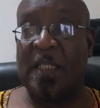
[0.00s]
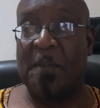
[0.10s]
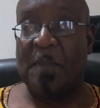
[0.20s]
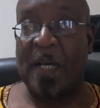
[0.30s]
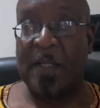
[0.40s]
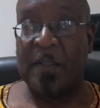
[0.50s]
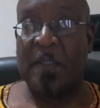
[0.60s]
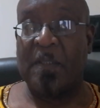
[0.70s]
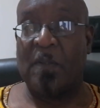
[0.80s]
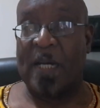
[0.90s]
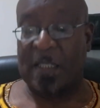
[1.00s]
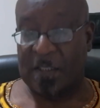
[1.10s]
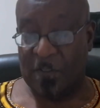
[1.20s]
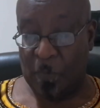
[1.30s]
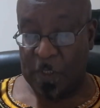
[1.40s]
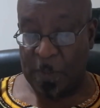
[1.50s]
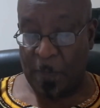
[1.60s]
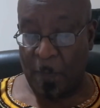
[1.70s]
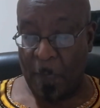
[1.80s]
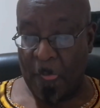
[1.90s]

in ibadah or acts of worship,